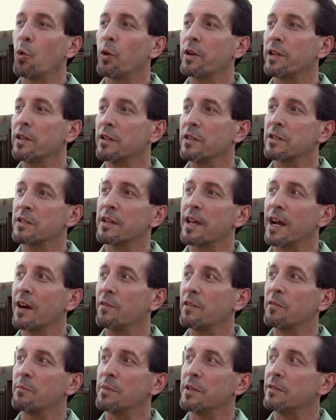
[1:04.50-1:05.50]
four years now,
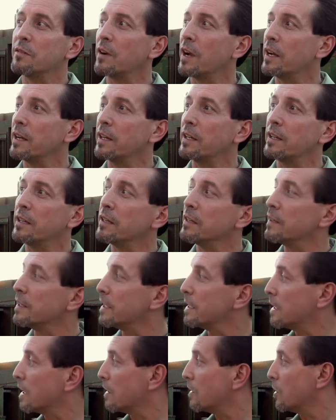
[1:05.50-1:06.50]
we've been right here
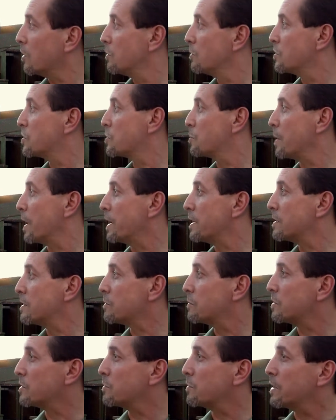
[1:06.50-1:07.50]
in our own space,
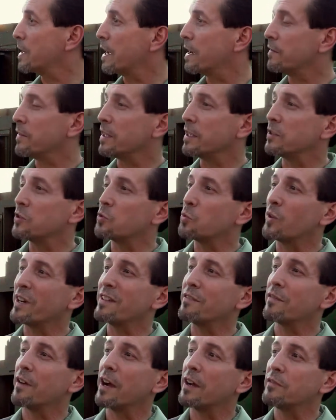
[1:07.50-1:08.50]
which we have a
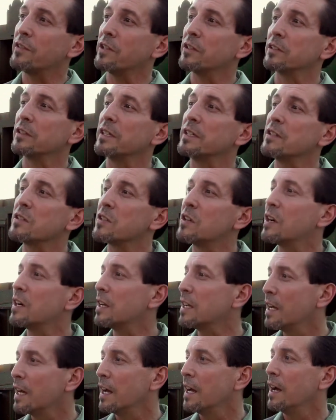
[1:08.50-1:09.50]
25-year lease
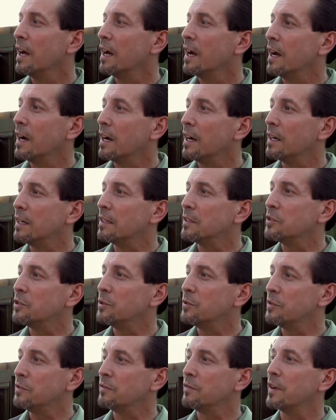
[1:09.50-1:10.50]
on, uh,
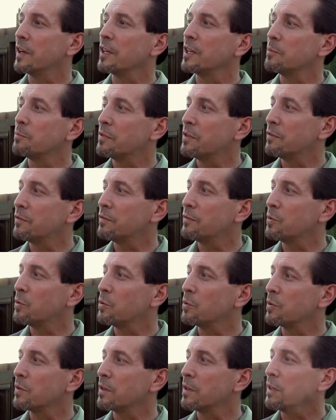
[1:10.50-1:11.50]
to develop
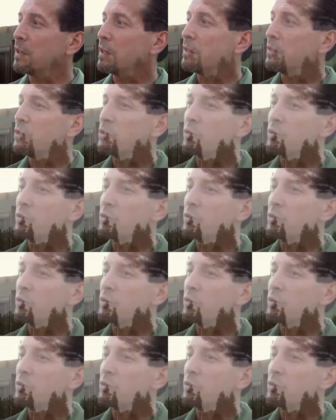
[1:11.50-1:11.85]
for the